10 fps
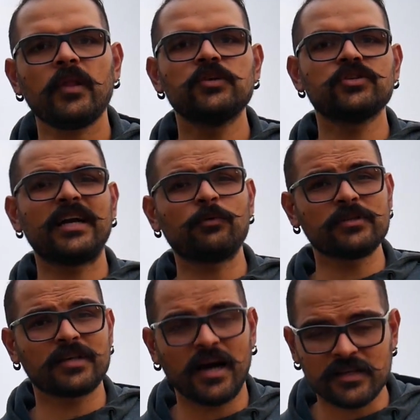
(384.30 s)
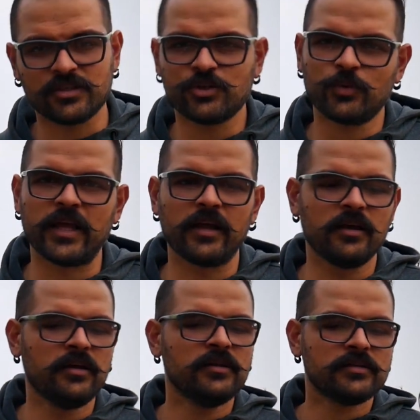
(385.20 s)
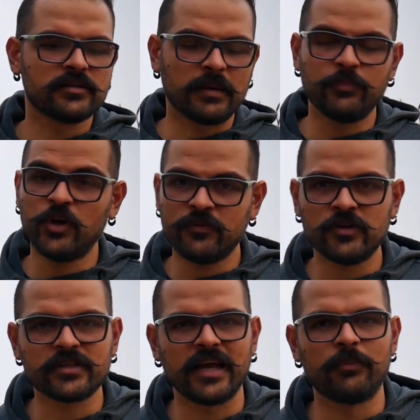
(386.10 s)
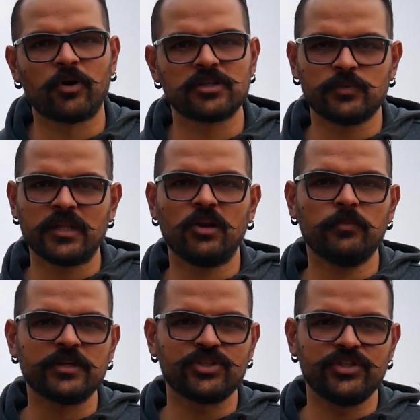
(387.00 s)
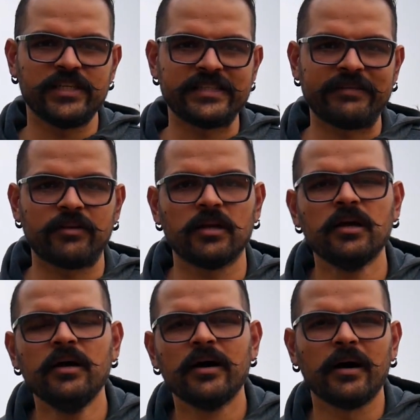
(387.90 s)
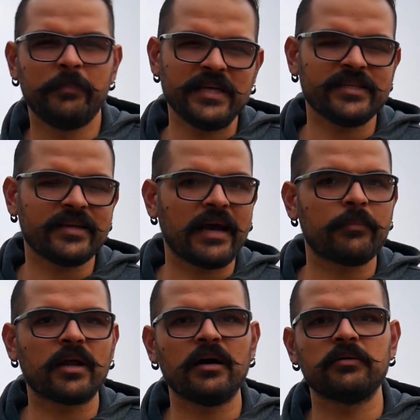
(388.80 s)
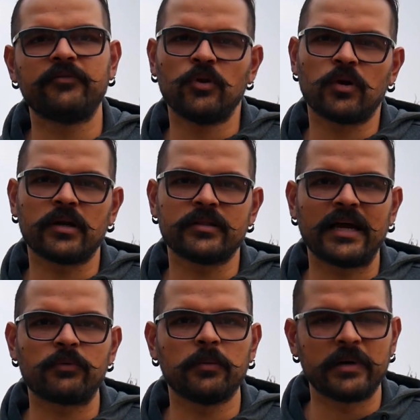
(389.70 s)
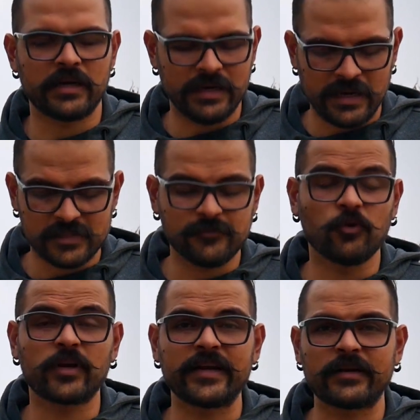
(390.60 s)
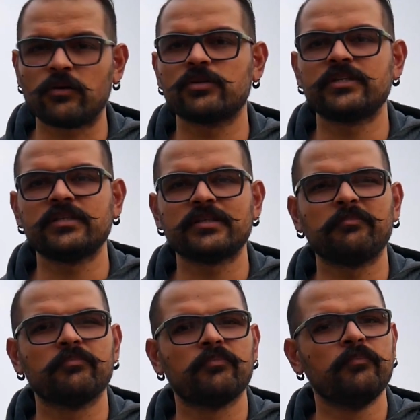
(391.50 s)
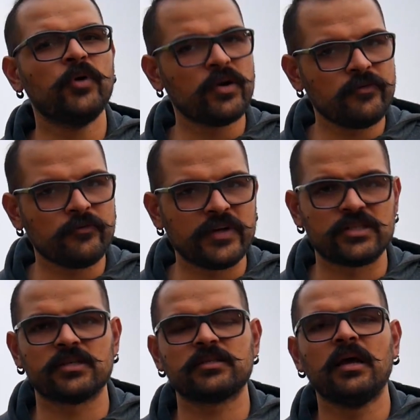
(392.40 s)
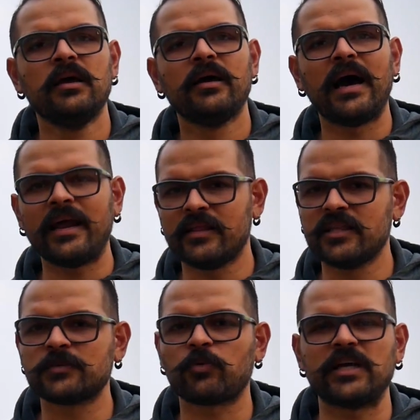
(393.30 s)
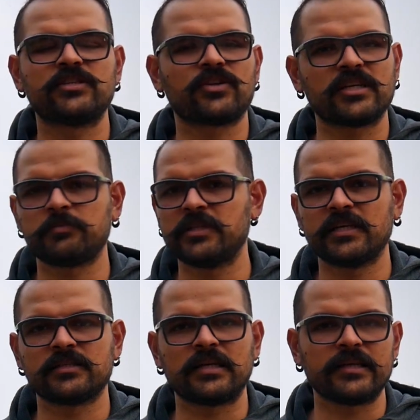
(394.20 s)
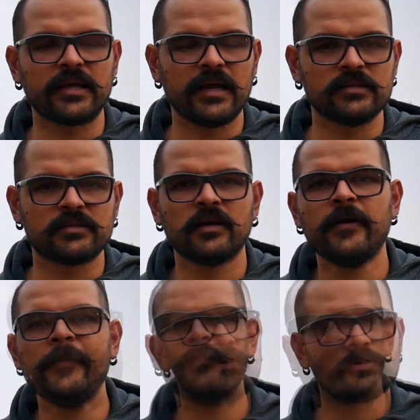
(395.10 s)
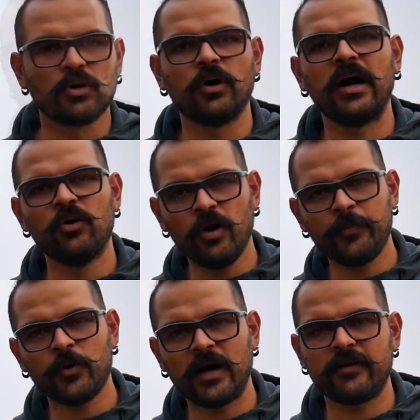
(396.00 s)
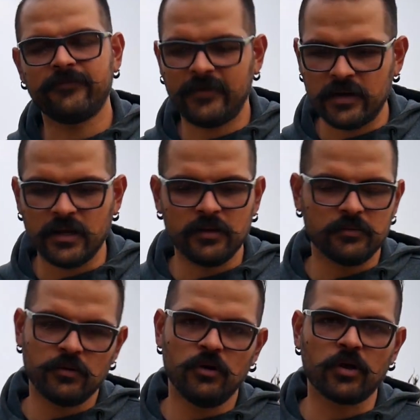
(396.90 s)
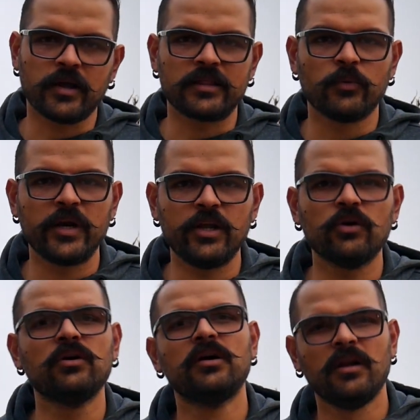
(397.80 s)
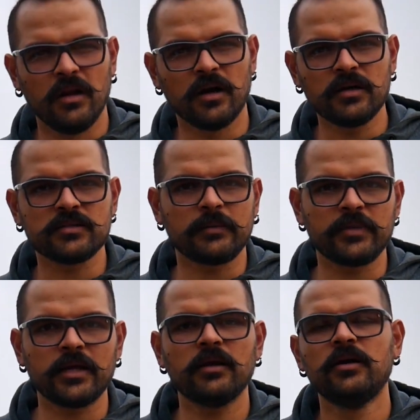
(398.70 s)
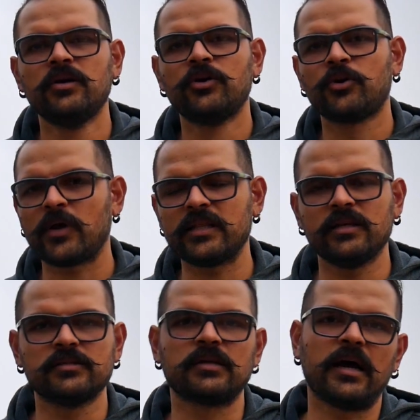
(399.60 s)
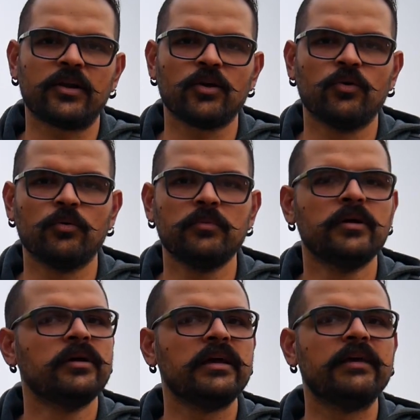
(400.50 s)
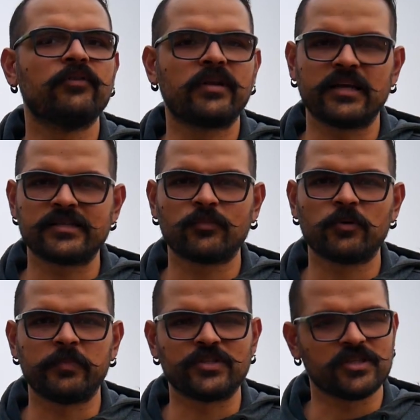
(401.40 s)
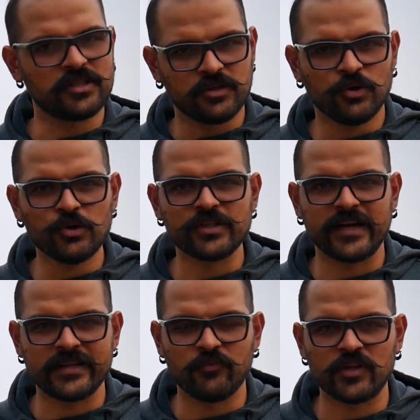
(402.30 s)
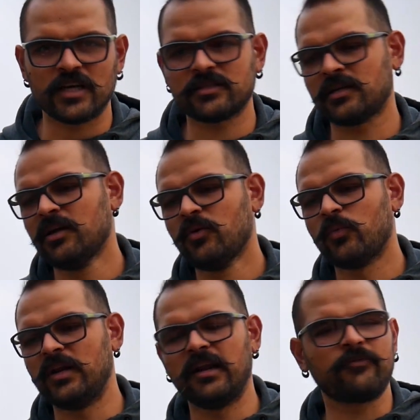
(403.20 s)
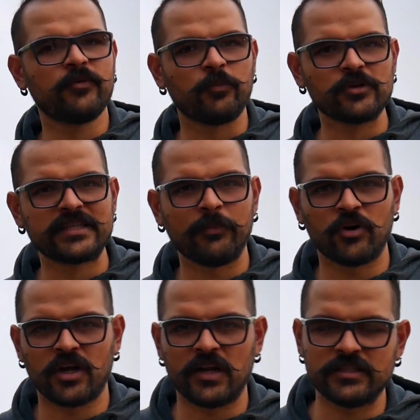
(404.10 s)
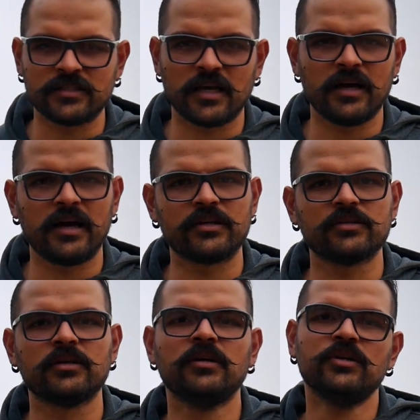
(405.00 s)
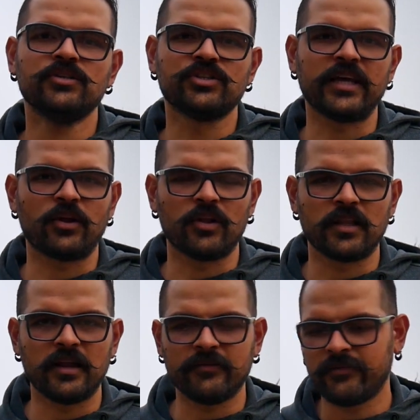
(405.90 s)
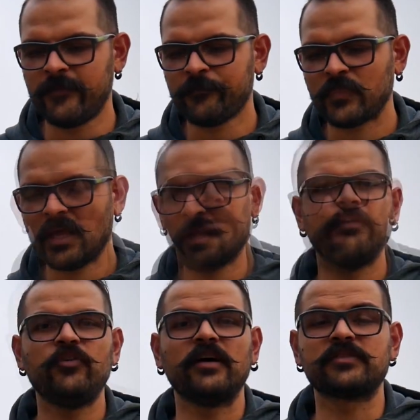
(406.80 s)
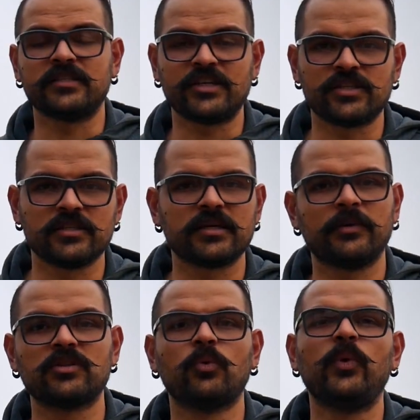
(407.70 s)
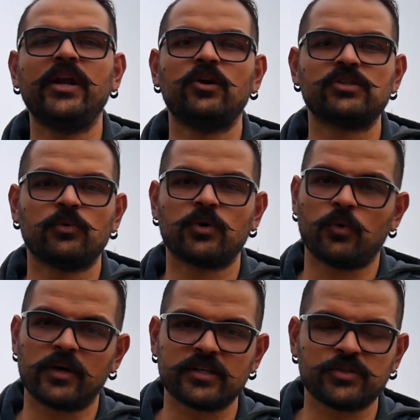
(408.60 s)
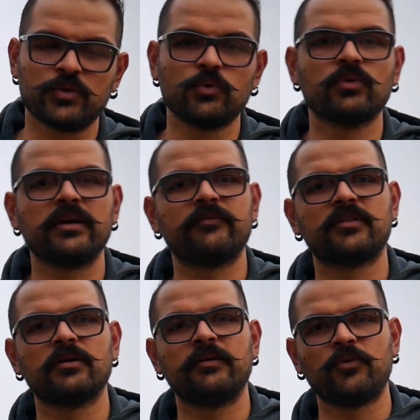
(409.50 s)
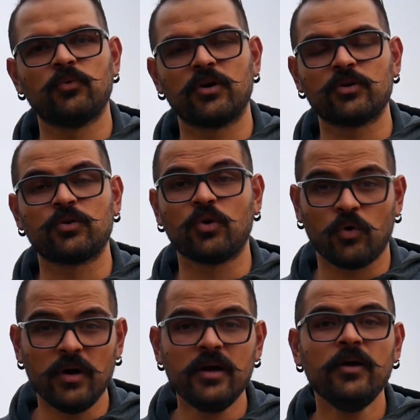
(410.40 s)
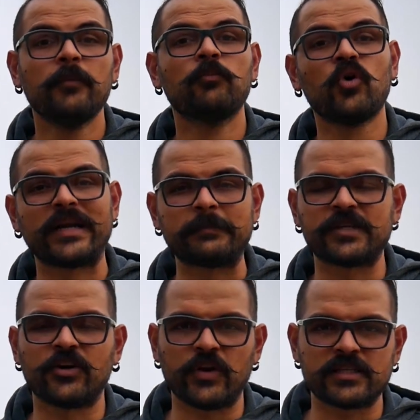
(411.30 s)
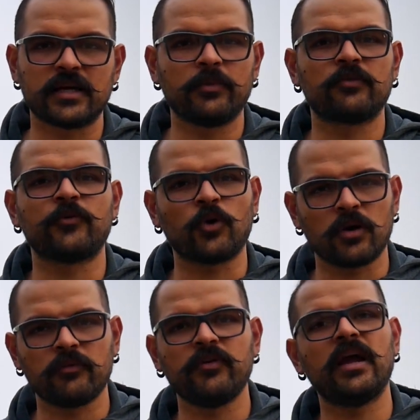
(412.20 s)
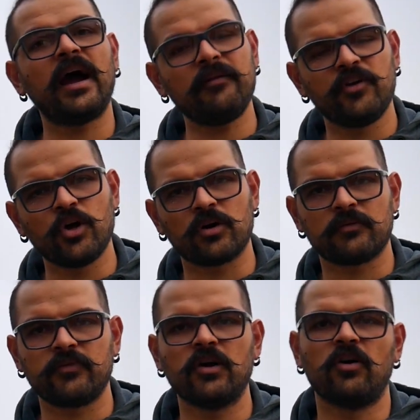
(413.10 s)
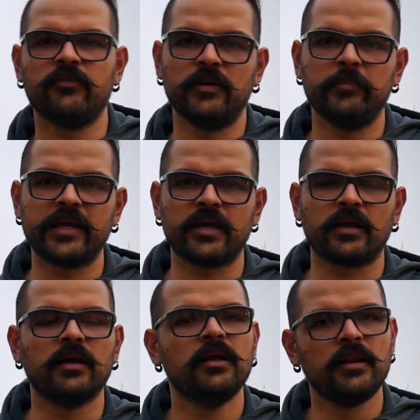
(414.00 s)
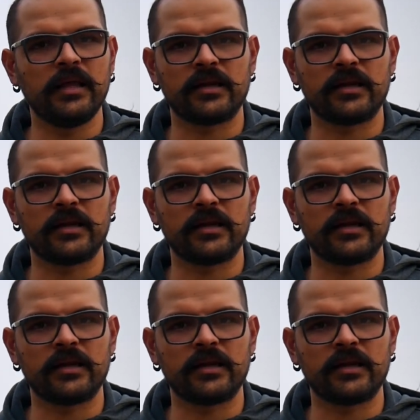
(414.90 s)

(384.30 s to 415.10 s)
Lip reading: So that was us shooting some beautiful scale models with the Lumix G7. A basic camera, if you look at it that way, but it has 4K technology, some beautiful features, and in this price, trust me, there's nothing else. So I hope you had fun looking at the video, learned something. Try these at your home. If you click some good pictures, do share them with us. We'd love to post them on our Insta and share all the love. If you have suggestions about the videos you would want us to do, if you want to know more tips and tricks about photography and videography or filmmaking,